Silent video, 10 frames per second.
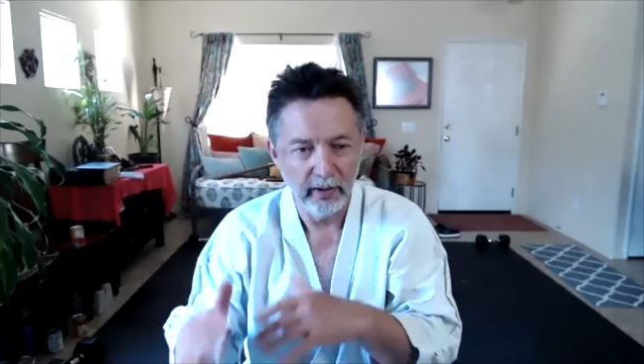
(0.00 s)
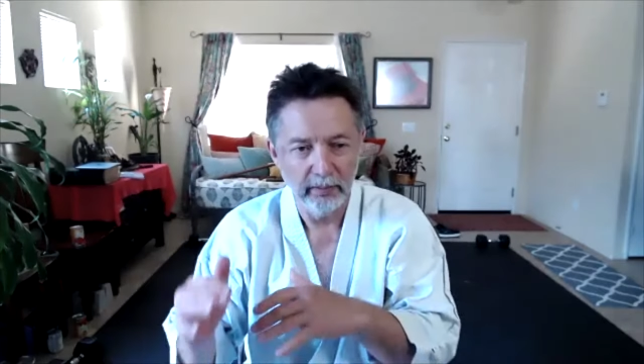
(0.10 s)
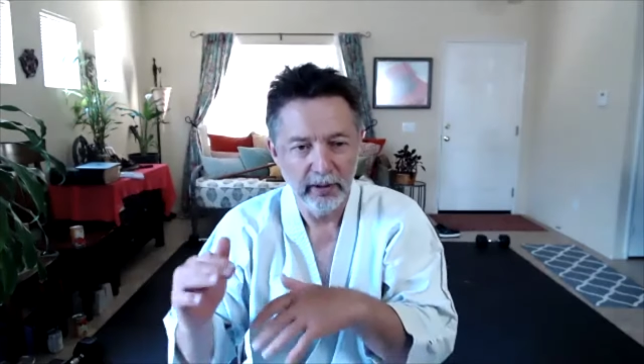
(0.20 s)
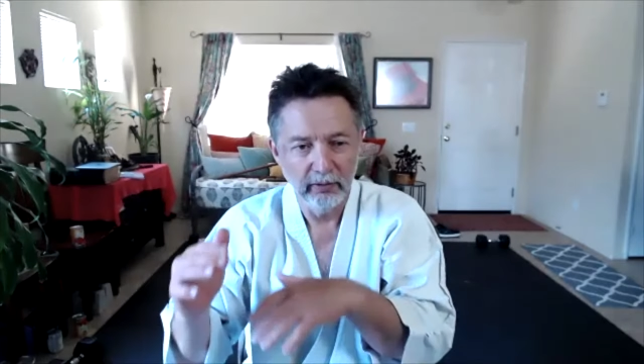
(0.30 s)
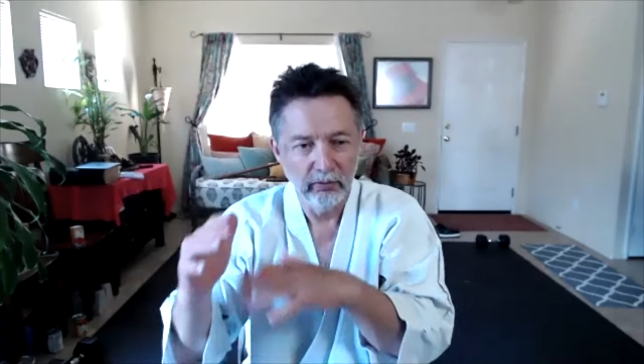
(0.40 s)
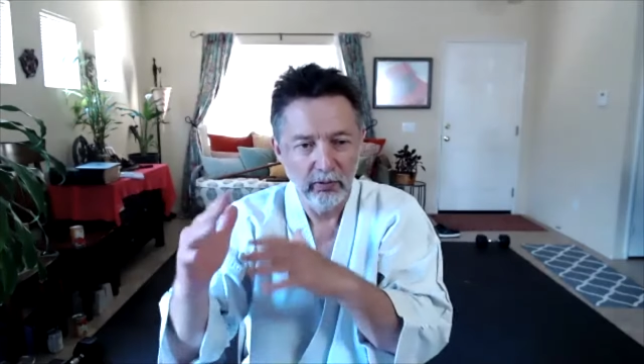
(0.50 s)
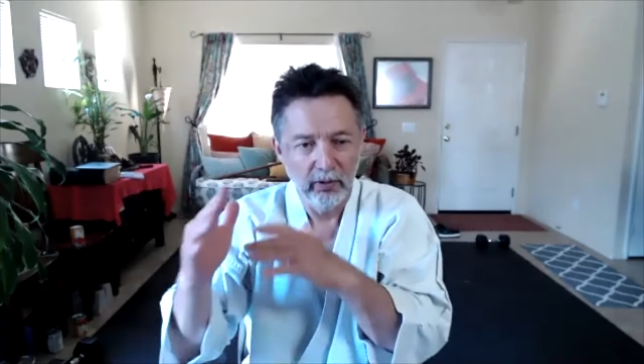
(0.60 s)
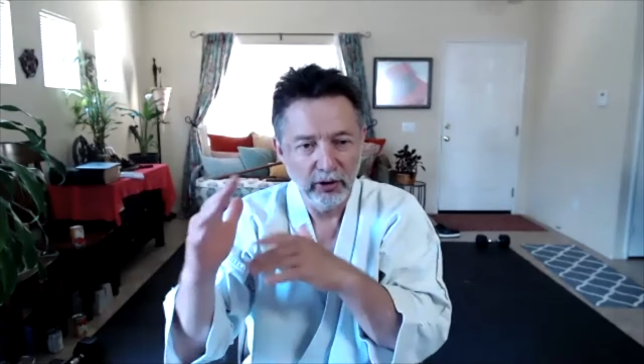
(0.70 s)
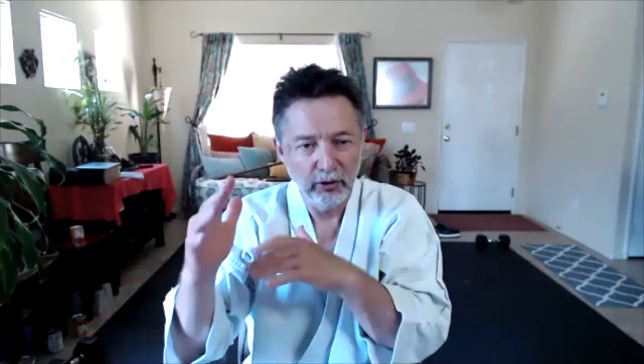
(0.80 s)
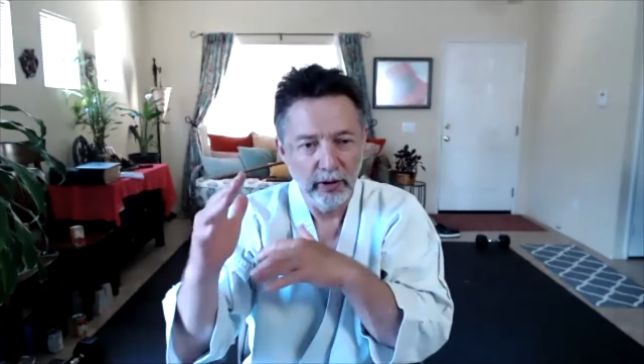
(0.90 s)
I mean,
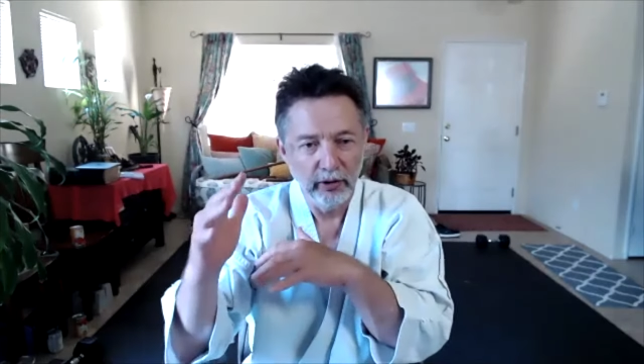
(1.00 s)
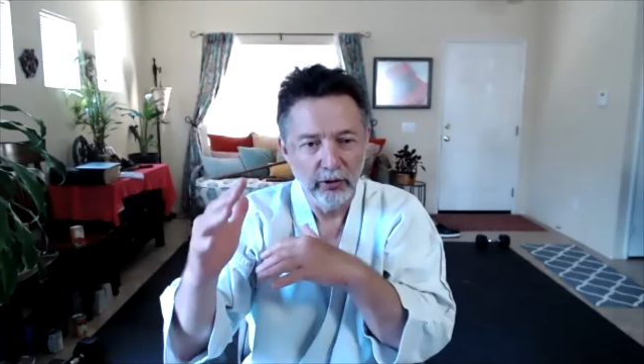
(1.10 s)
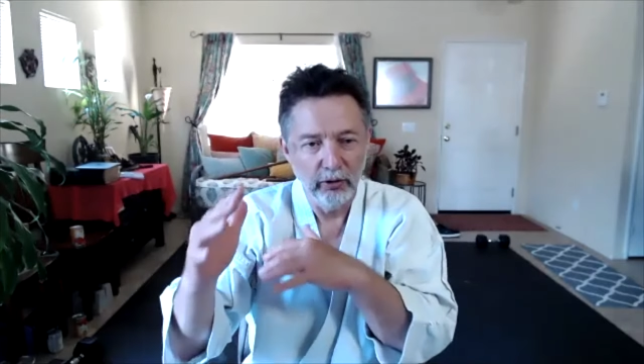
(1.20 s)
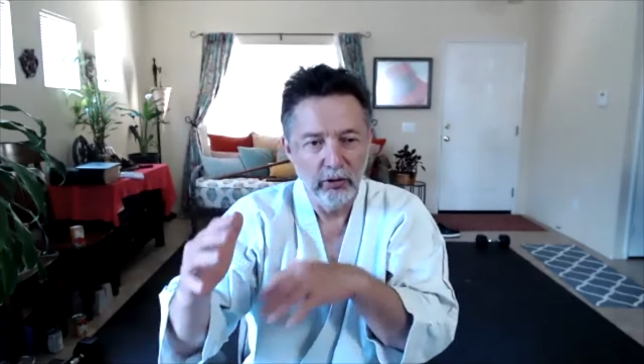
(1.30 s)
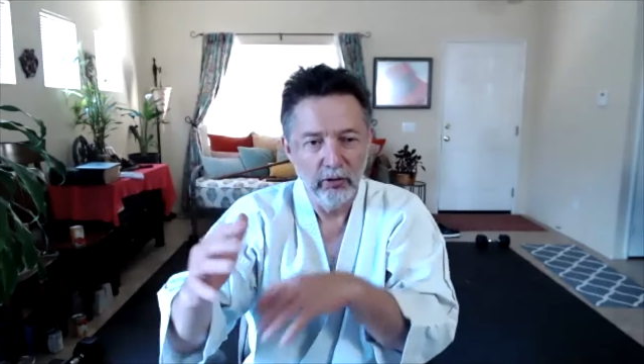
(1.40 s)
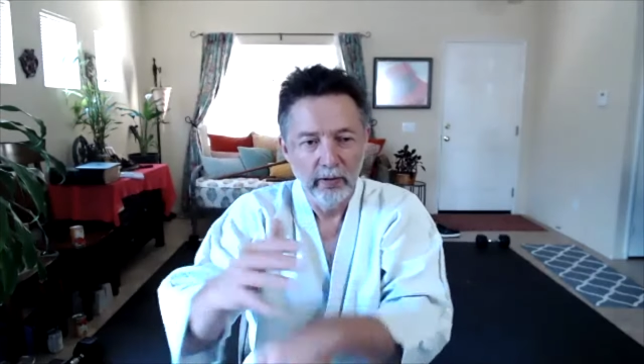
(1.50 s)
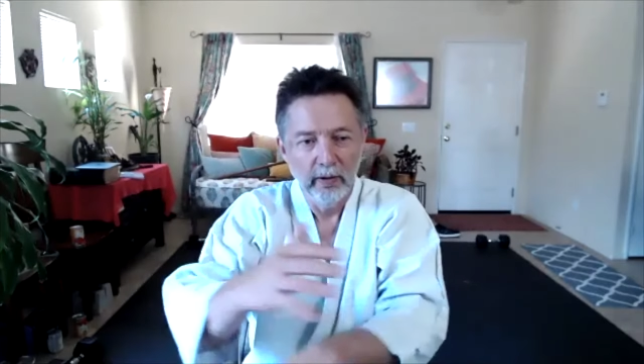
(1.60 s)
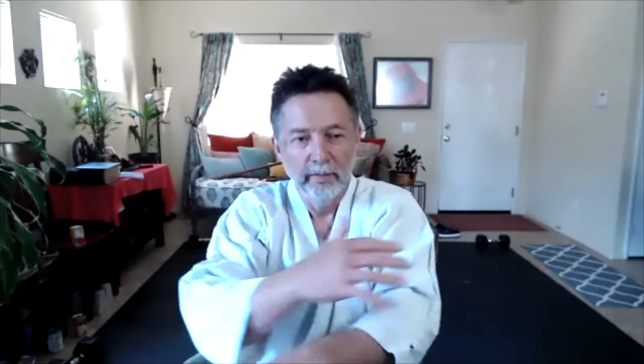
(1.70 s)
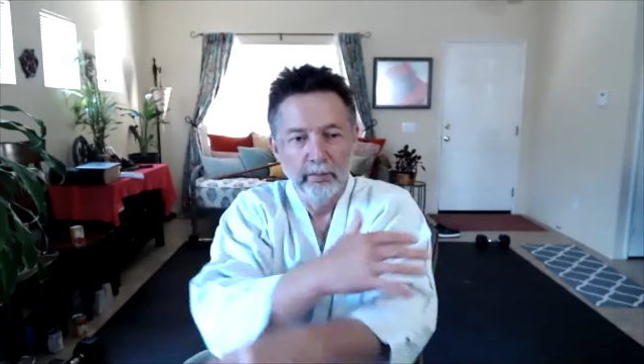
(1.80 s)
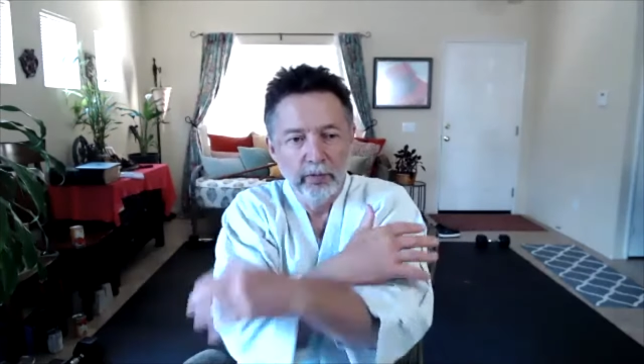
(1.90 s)
that's when you're
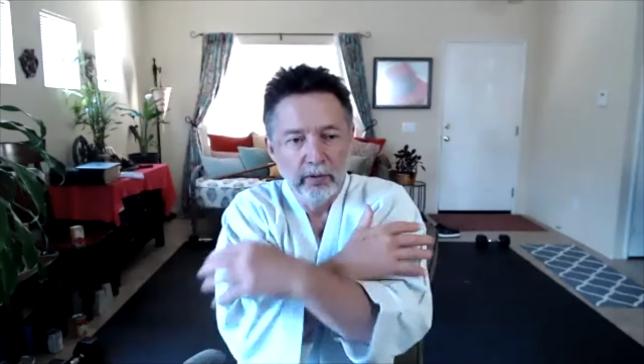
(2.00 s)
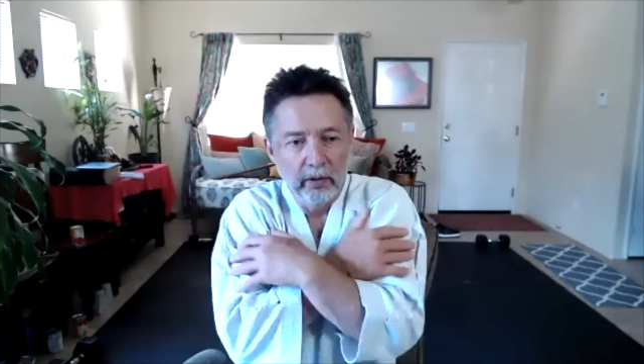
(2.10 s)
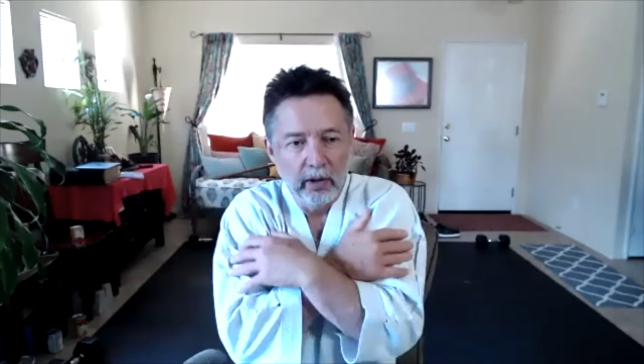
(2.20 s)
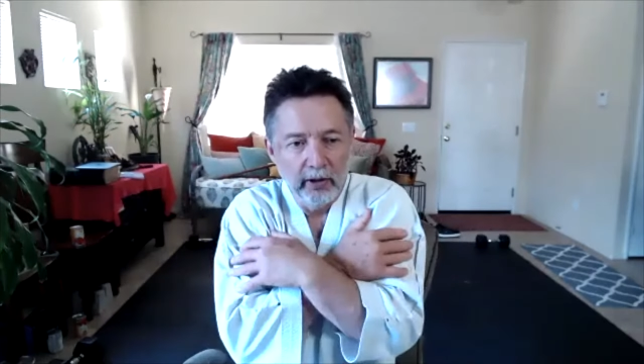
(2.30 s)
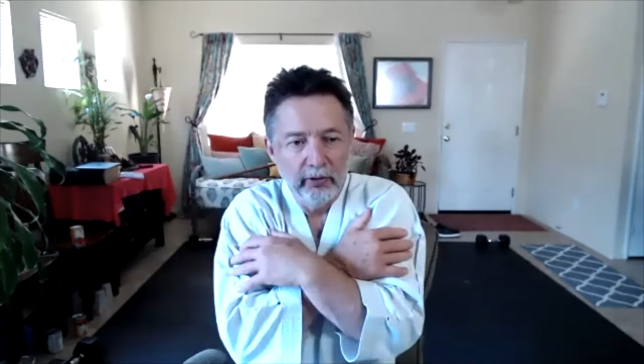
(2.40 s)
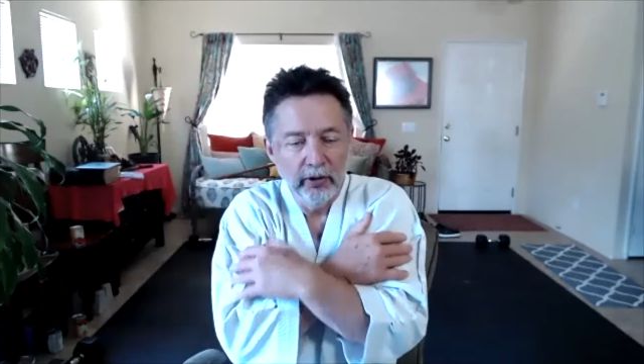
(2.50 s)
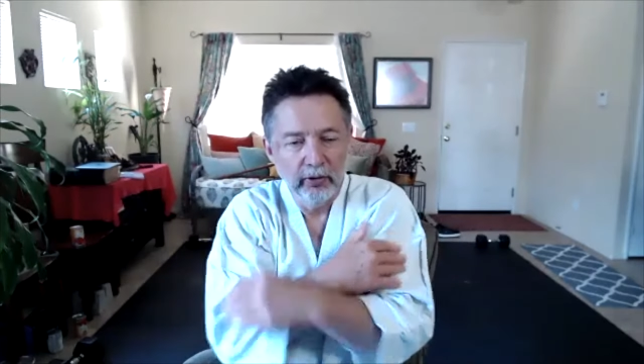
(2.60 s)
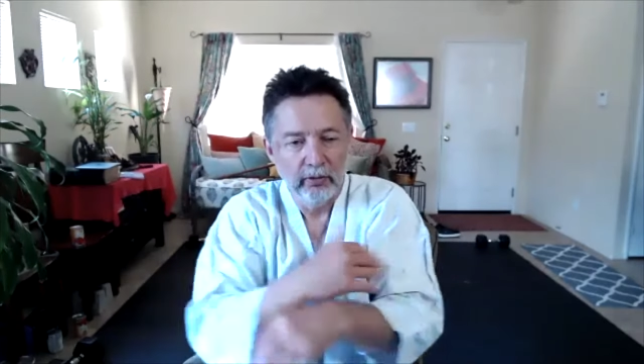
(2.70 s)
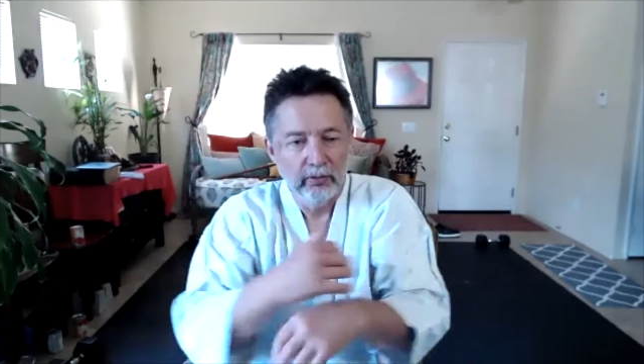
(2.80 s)
either